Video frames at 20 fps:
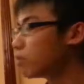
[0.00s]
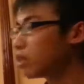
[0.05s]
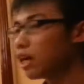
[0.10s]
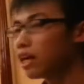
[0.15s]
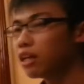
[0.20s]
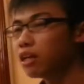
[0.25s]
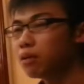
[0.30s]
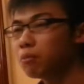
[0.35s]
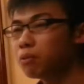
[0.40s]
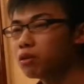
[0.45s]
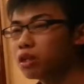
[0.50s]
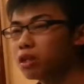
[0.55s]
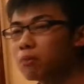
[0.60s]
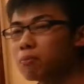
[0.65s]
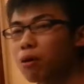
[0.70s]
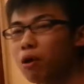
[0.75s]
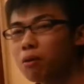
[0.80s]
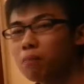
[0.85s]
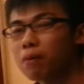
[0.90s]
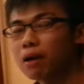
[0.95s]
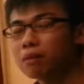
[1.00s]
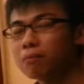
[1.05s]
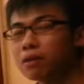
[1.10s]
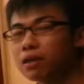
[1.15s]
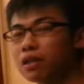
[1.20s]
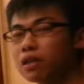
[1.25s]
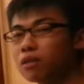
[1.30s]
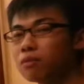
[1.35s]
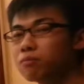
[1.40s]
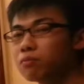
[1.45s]
And the immunity point might be
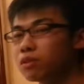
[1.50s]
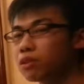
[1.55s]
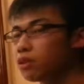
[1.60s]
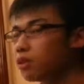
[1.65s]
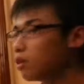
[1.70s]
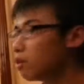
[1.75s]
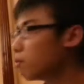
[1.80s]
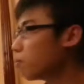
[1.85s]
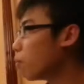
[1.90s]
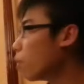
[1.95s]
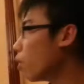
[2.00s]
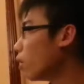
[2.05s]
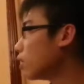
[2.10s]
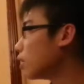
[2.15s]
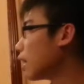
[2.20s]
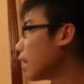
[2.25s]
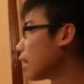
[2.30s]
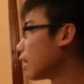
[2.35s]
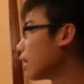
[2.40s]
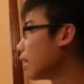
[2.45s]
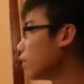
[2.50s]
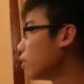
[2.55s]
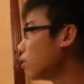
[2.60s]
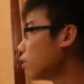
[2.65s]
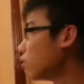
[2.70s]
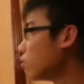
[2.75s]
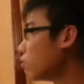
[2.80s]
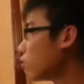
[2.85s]
the point that can